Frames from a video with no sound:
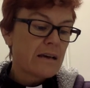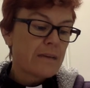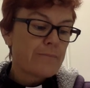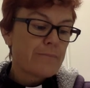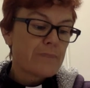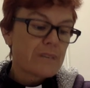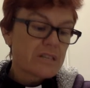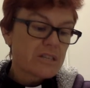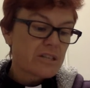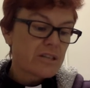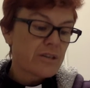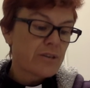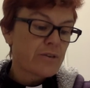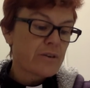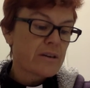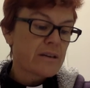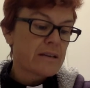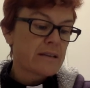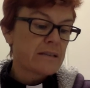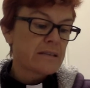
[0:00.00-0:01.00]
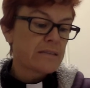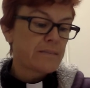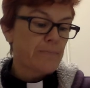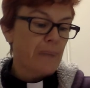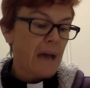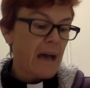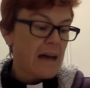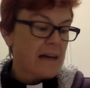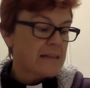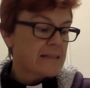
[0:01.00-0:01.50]
missionaries,
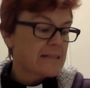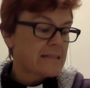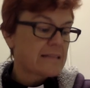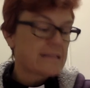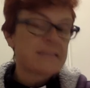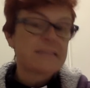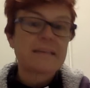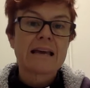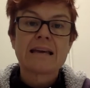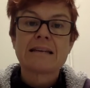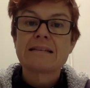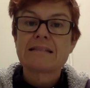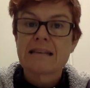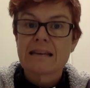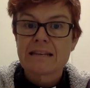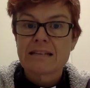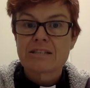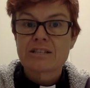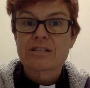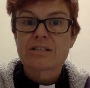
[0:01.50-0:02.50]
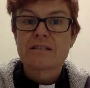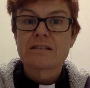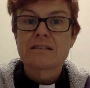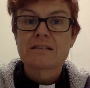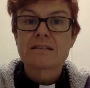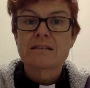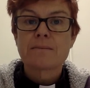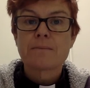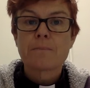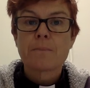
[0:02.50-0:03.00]
pastors, and
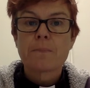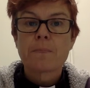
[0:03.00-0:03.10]
teachers.